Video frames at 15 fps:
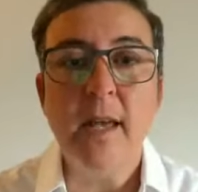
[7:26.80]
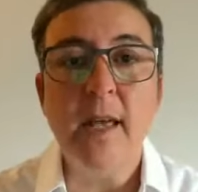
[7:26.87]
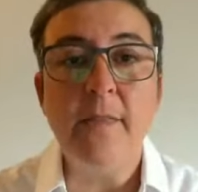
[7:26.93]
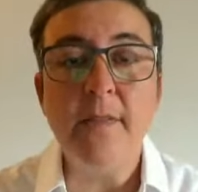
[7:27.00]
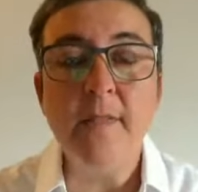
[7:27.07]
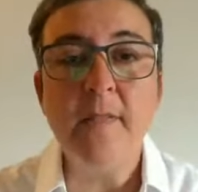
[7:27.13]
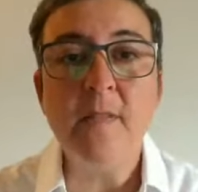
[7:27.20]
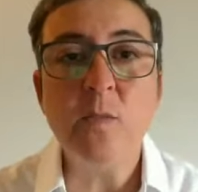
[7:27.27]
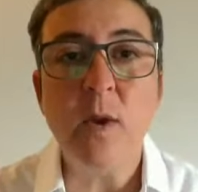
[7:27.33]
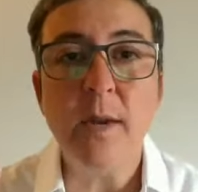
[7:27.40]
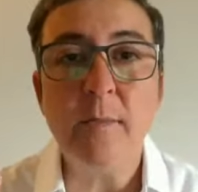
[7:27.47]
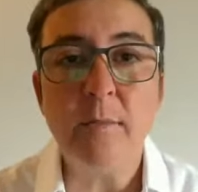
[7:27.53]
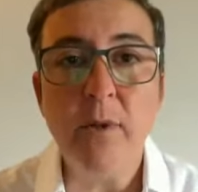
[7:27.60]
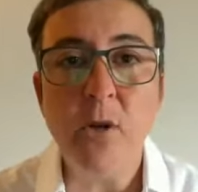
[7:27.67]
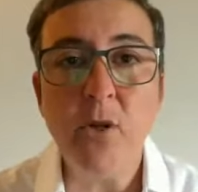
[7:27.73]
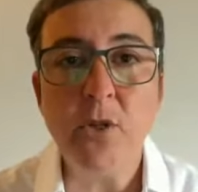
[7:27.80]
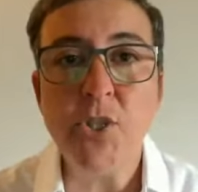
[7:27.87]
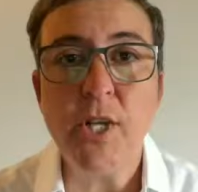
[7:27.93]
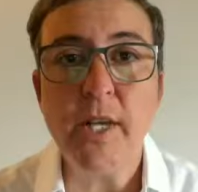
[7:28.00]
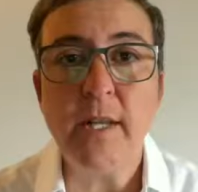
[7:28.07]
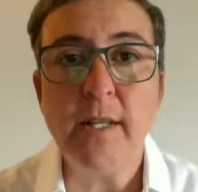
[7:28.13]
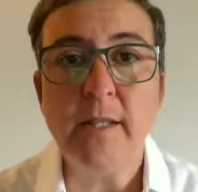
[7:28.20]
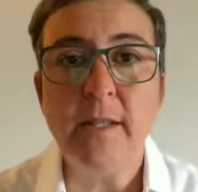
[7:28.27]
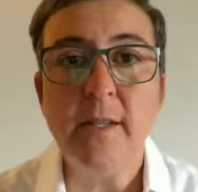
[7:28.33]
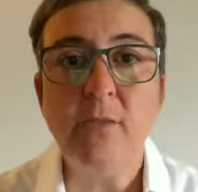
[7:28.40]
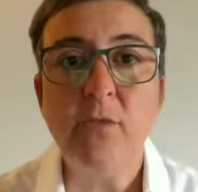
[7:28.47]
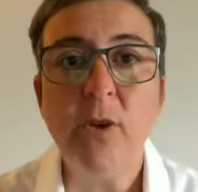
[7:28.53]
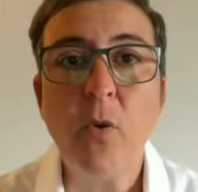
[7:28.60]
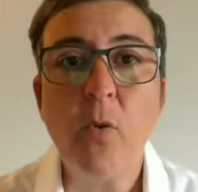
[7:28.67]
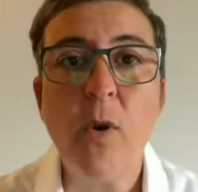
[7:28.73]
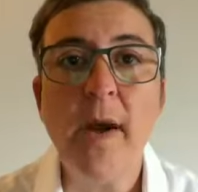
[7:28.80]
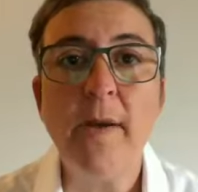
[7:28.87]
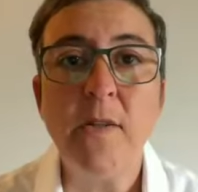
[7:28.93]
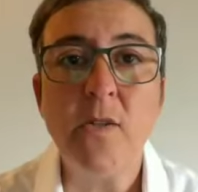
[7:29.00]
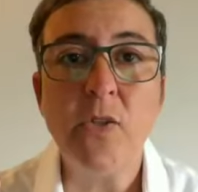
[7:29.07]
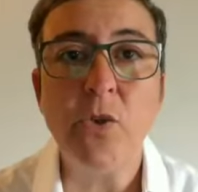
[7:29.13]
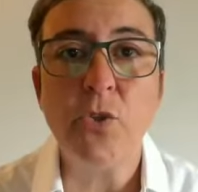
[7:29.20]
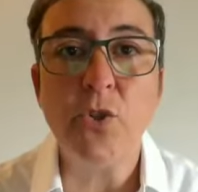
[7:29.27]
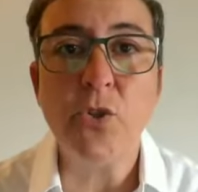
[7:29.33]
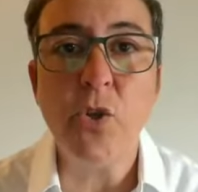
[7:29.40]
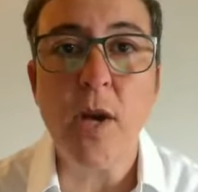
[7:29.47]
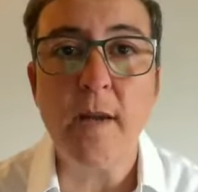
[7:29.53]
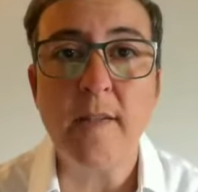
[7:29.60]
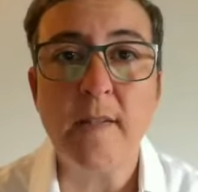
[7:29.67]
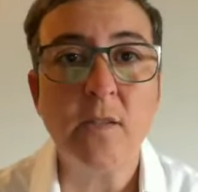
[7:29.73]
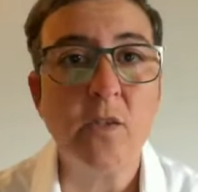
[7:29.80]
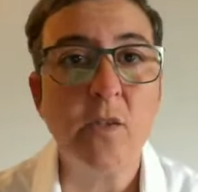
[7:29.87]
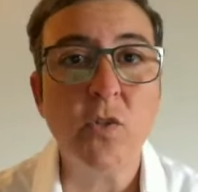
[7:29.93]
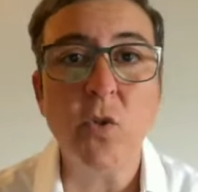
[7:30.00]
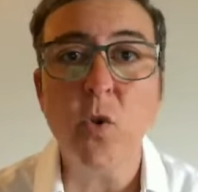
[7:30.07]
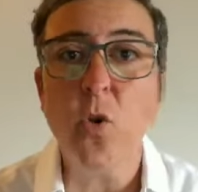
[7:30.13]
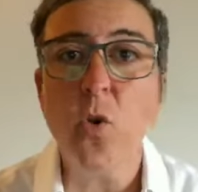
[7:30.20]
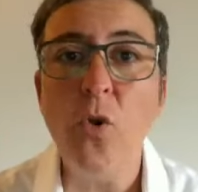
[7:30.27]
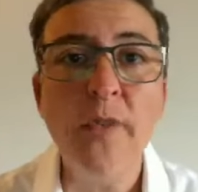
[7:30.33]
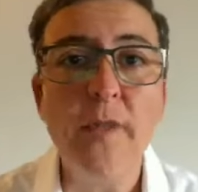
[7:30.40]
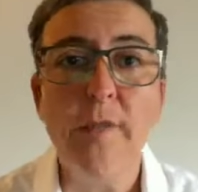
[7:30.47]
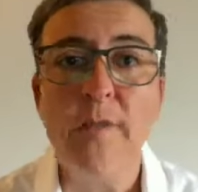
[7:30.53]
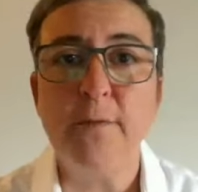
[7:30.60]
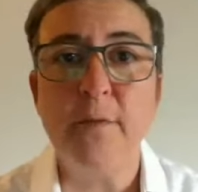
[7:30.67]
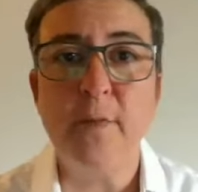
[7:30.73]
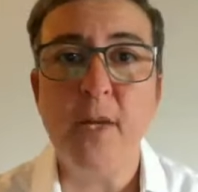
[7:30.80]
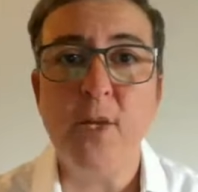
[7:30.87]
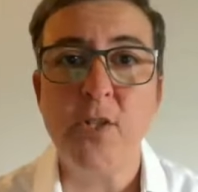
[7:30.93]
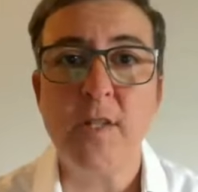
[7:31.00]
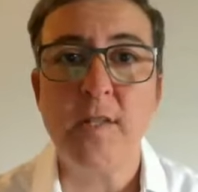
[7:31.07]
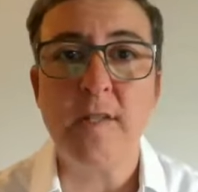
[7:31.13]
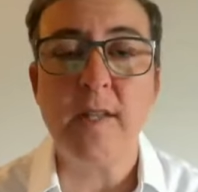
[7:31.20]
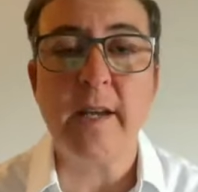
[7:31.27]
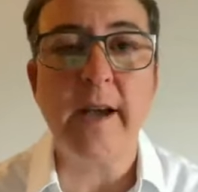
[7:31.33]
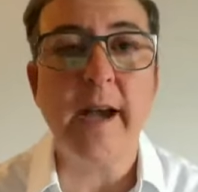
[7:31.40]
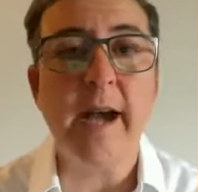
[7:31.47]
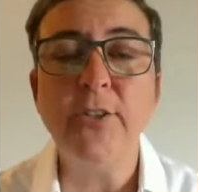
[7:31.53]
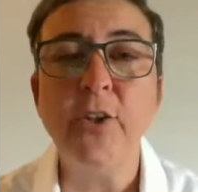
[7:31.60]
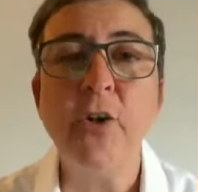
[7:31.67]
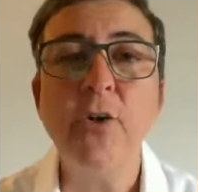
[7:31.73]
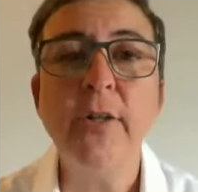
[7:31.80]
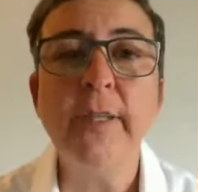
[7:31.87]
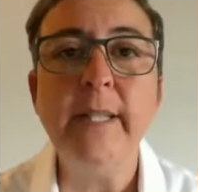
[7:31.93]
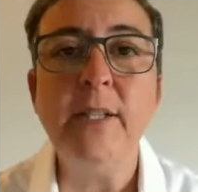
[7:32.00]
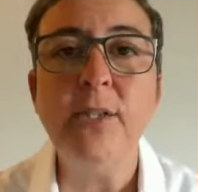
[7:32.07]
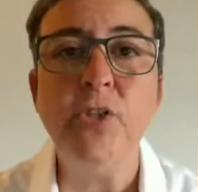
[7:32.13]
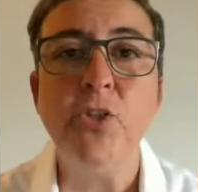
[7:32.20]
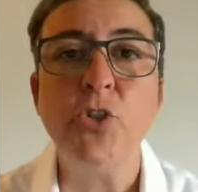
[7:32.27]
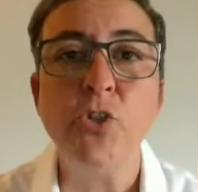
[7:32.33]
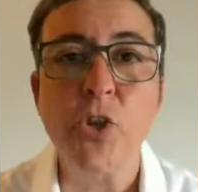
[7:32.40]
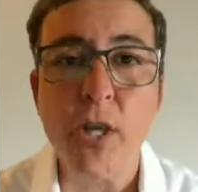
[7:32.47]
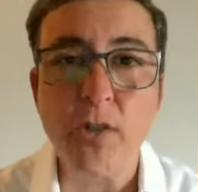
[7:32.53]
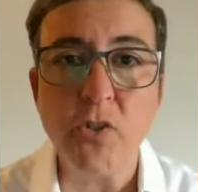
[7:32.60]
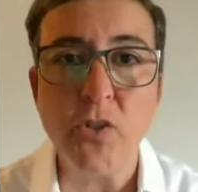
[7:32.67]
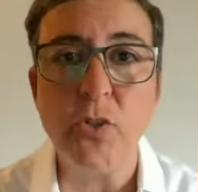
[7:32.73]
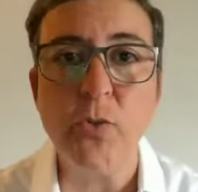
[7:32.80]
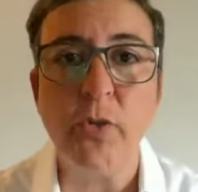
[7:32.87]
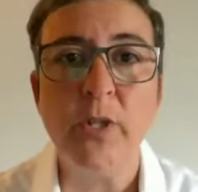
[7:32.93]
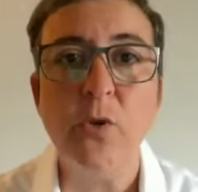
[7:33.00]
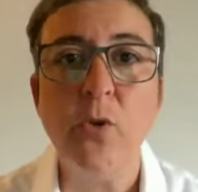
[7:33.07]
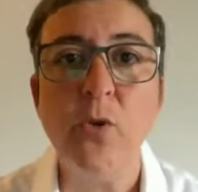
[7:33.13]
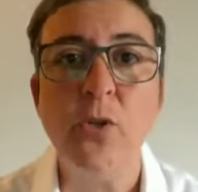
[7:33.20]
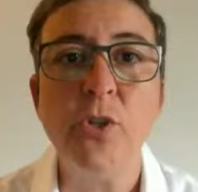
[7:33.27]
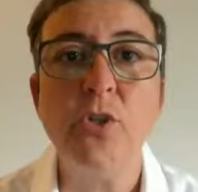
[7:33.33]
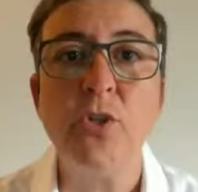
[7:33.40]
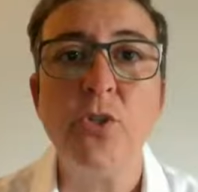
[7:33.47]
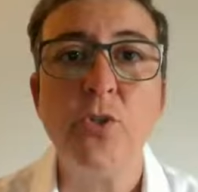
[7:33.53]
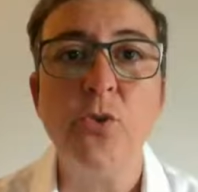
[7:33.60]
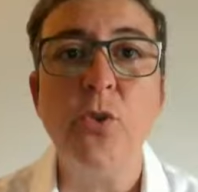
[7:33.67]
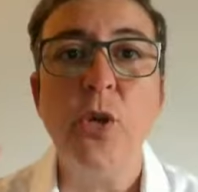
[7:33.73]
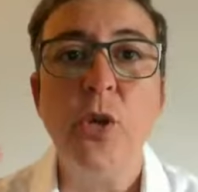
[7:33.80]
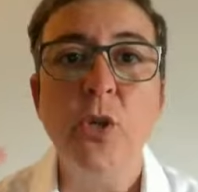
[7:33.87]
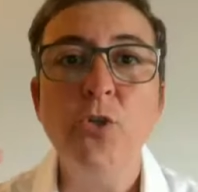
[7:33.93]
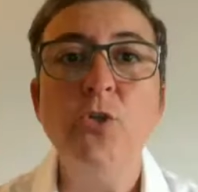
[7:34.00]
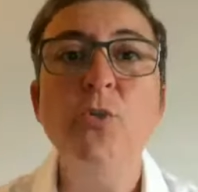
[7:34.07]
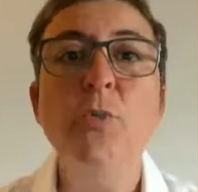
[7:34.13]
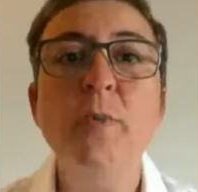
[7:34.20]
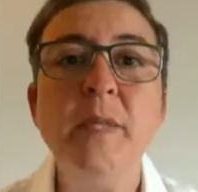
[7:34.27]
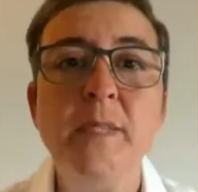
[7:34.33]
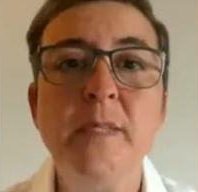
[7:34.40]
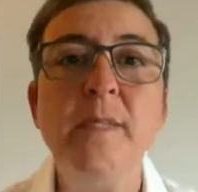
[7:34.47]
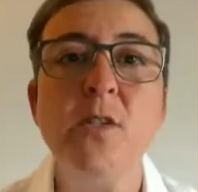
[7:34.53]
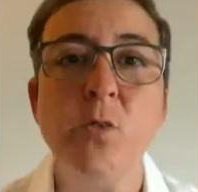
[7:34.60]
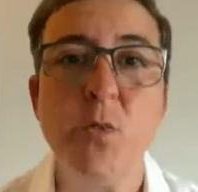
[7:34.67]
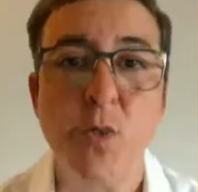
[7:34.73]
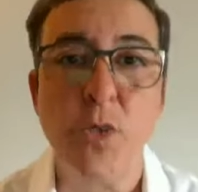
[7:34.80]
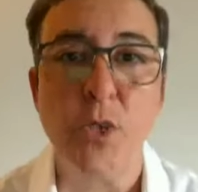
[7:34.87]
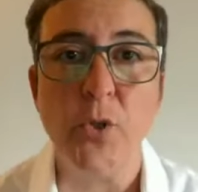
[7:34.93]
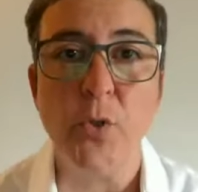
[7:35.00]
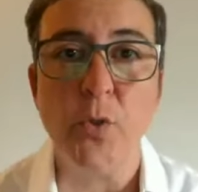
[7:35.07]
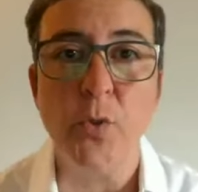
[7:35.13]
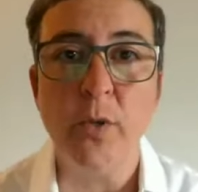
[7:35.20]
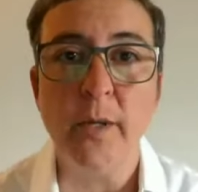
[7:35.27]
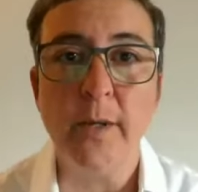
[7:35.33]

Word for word: And this is why blockchain requires no trust because all the information is there. I don't need to trust you in order to do business with you.